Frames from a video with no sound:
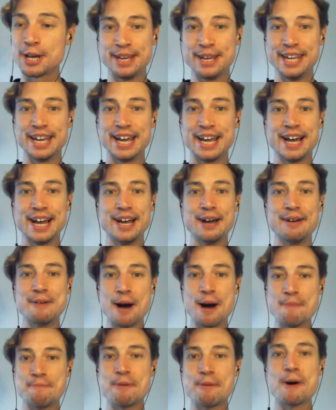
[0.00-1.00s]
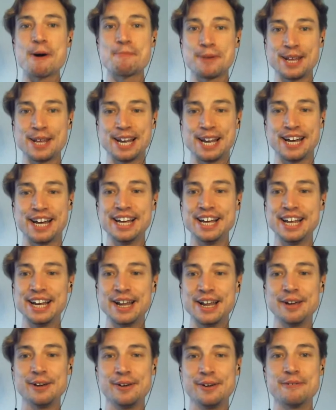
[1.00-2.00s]
going to be a popular
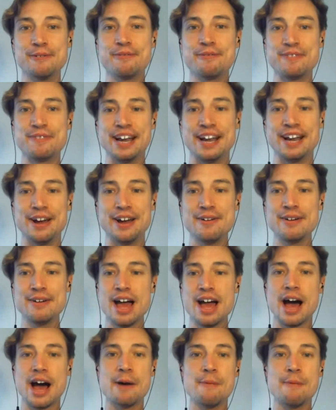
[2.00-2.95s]
local fellow